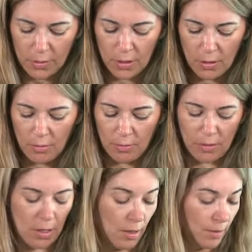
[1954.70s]
so,
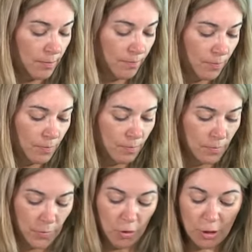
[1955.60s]
um,
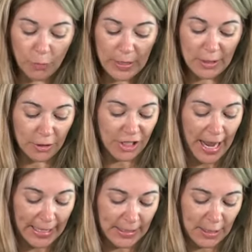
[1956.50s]
you could read their
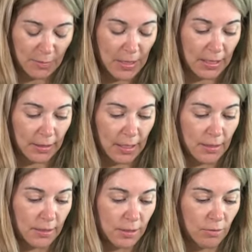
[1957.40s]
chats to me at
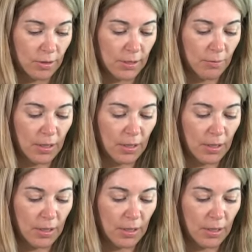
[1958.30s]
least. You okay.